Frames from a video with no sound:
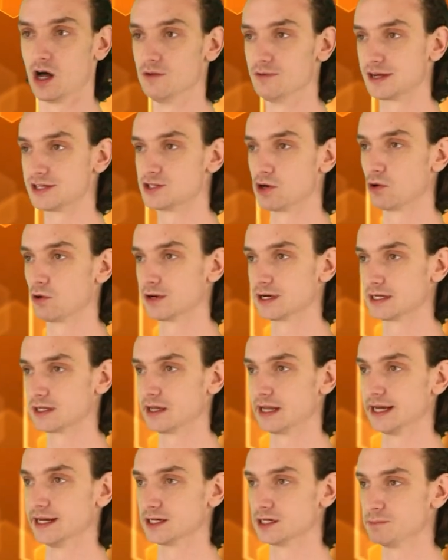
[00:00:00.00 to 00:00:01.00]
all
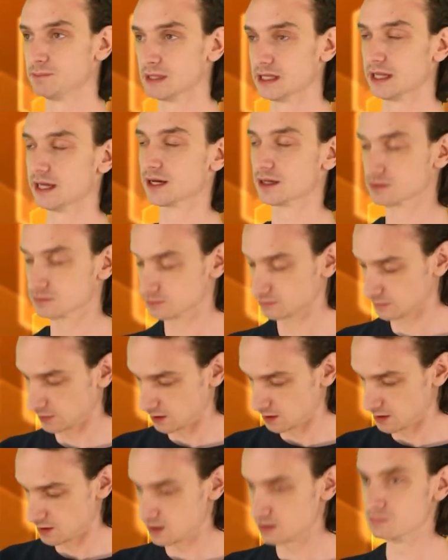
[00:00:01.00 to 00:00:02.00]
Victorian-like, and be like,
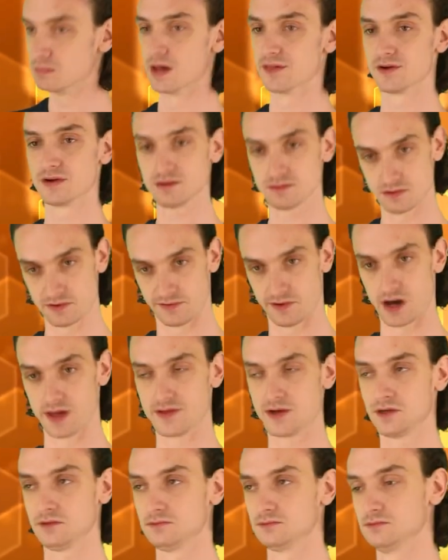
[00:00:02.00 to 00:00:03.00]
mother,
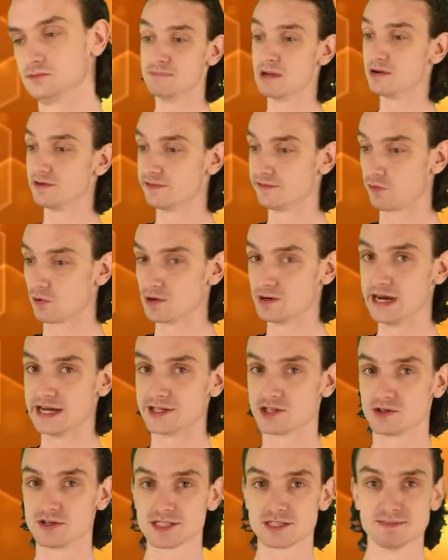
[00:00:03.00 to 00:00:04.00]
father, Merry
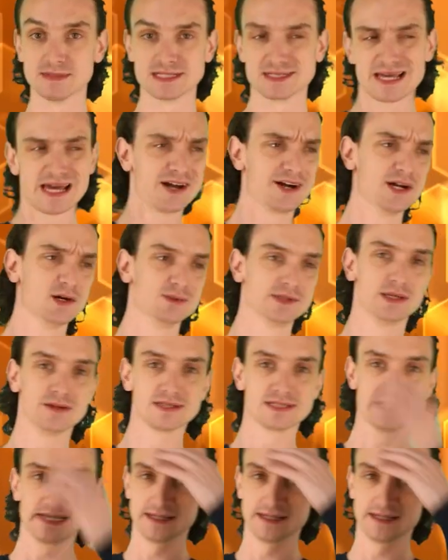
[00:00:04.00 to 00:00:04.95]
Fortnite Christmas. I don't know what they would